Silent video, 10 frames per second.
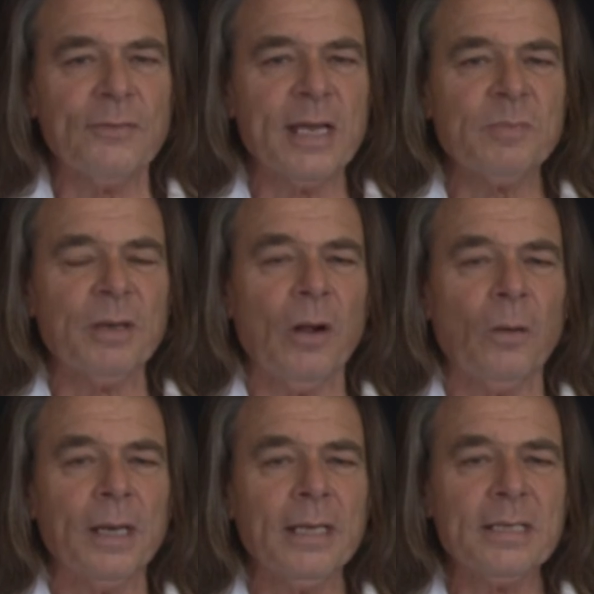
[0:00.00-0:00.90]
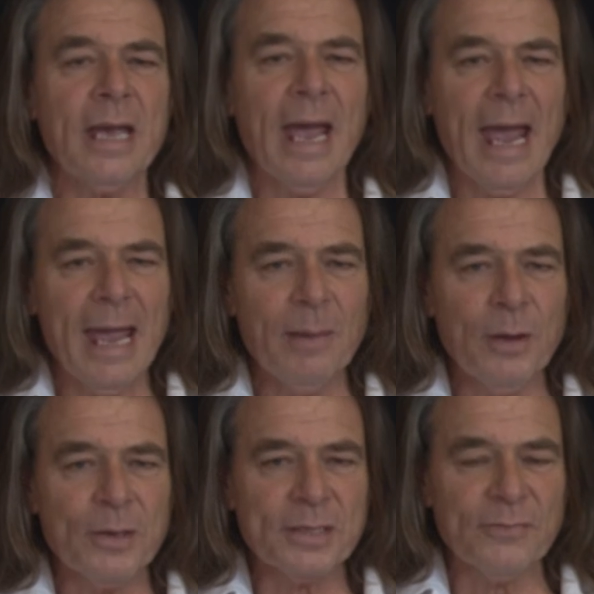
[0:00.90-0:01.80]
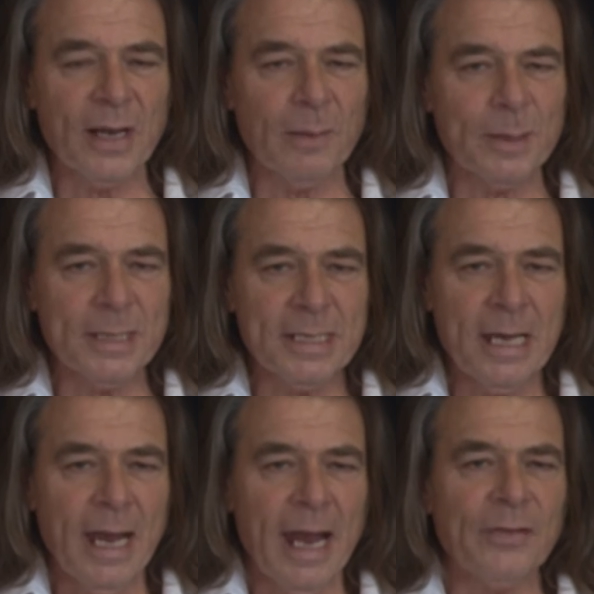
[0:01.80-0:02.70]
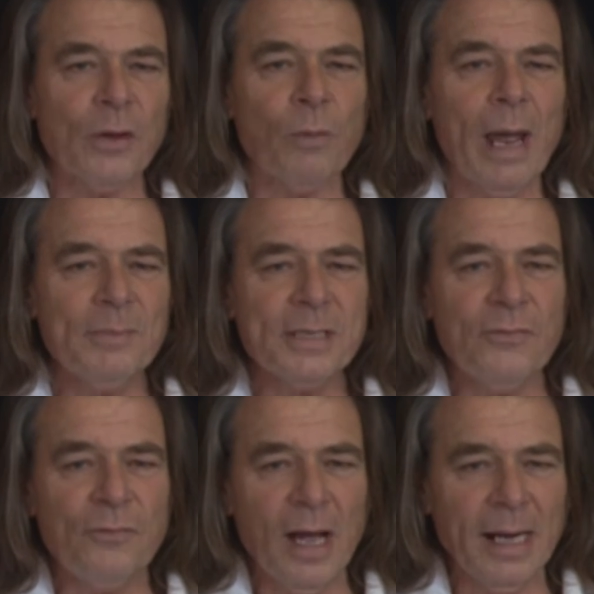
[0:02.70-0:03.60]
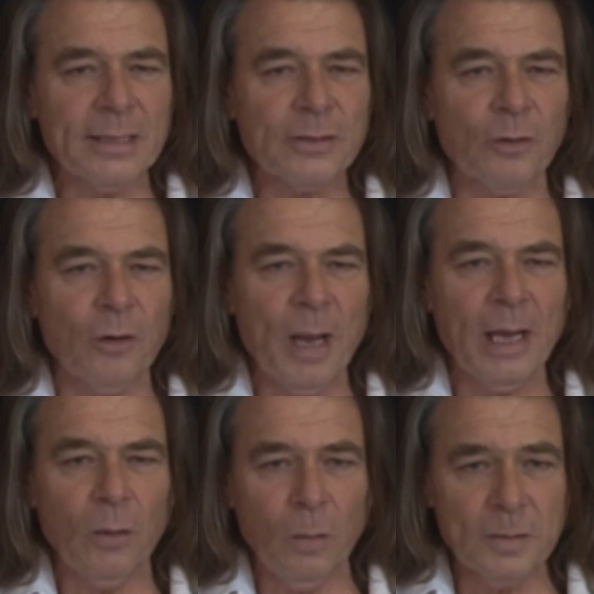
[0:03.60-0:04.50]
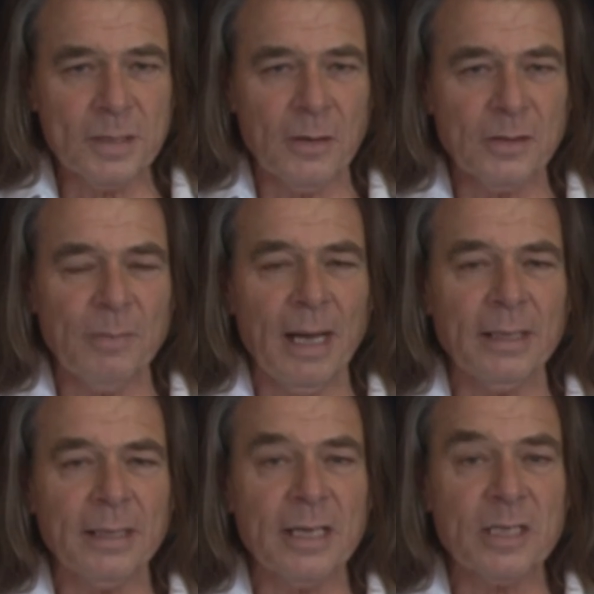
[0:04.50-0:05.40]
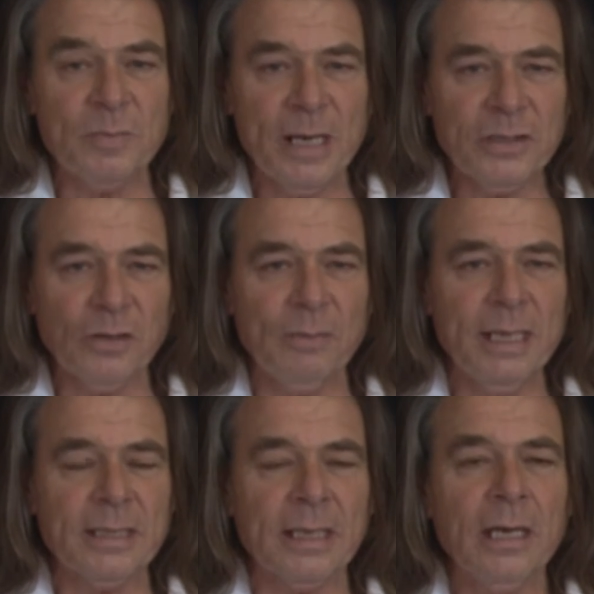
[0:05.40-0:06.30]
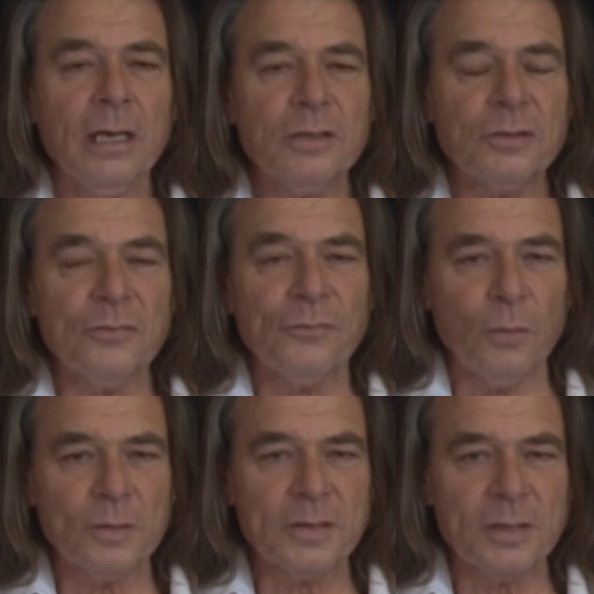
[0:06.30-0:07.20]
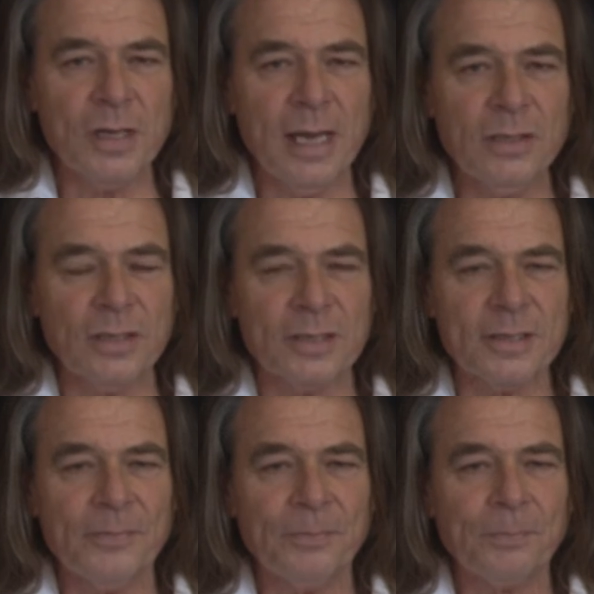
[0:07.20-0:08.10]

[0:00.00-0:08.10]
Investment Holdings, Amherst Developments and the Ramsey Finance Group, had also demanded a special meeting to force the changes.